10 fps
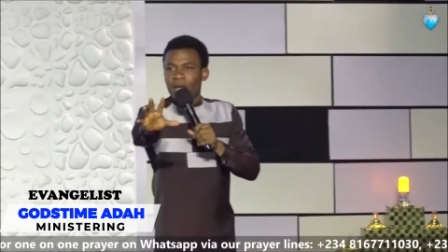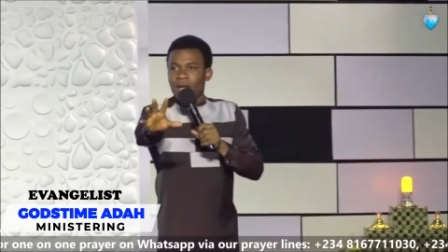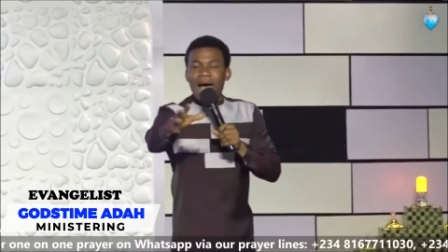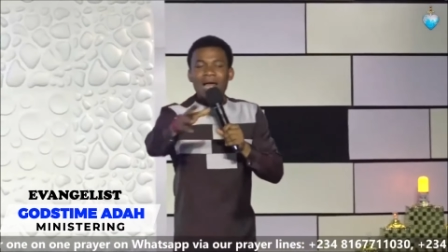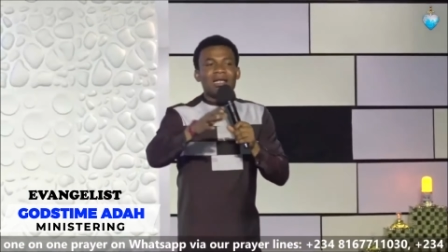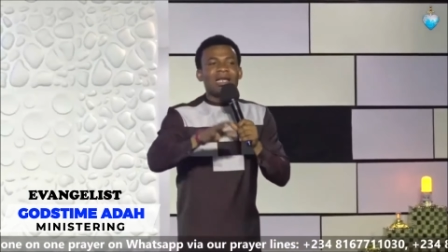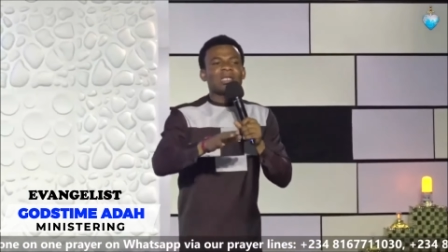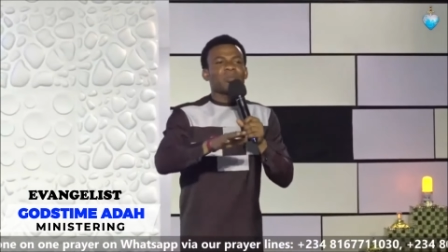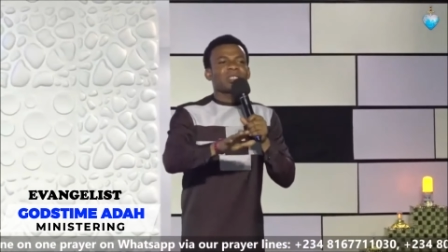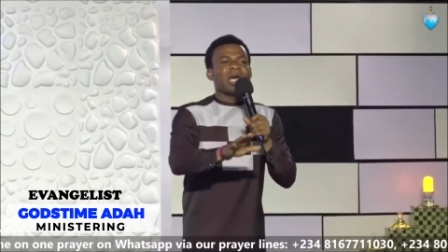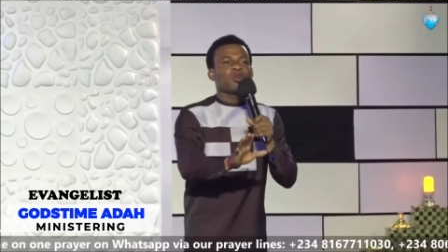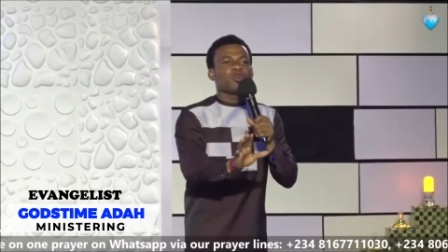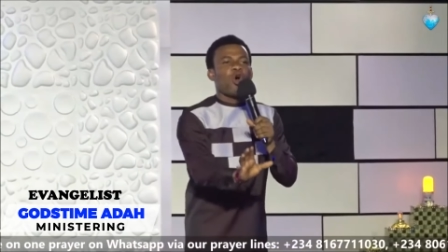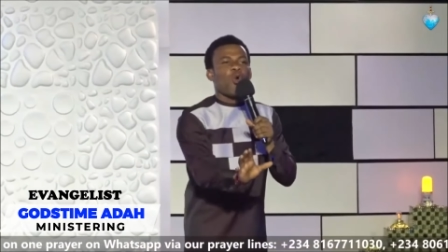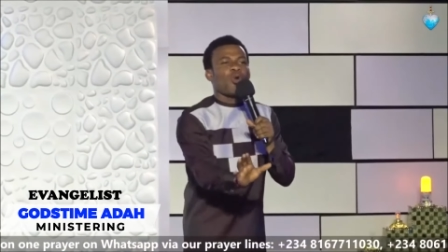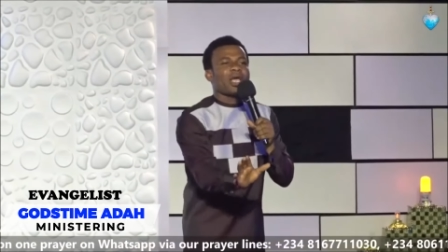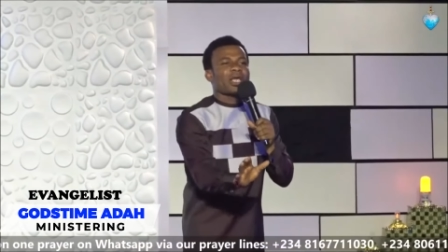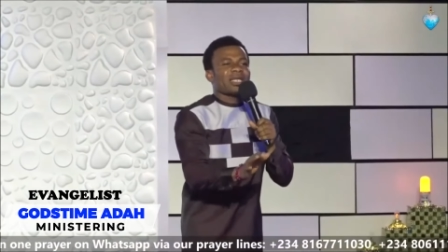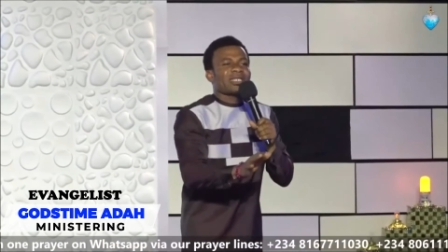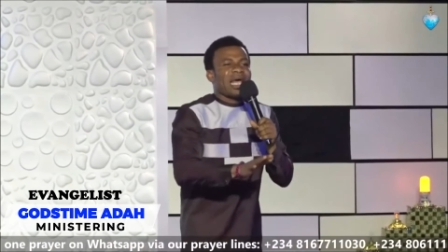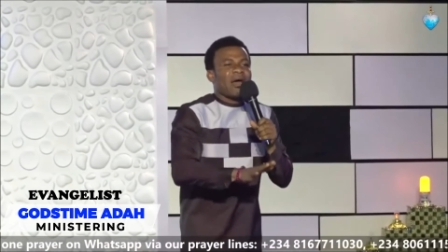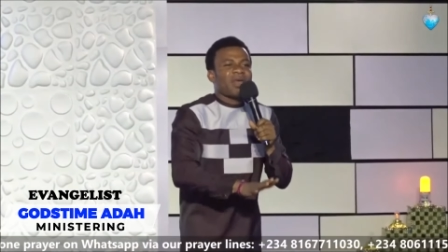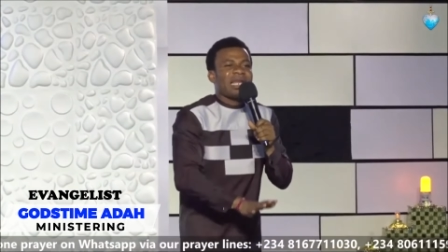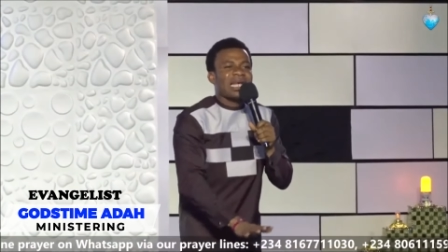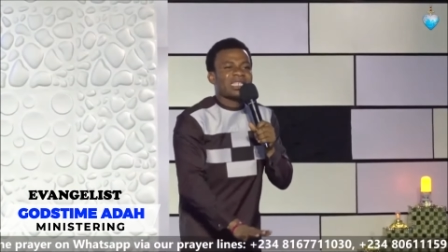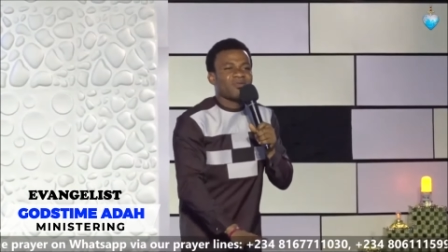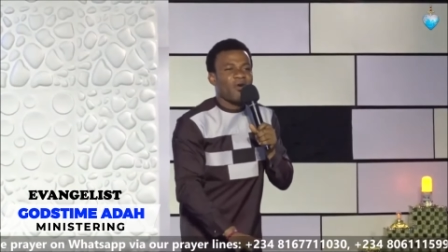and let me tell you, your weakness can relax for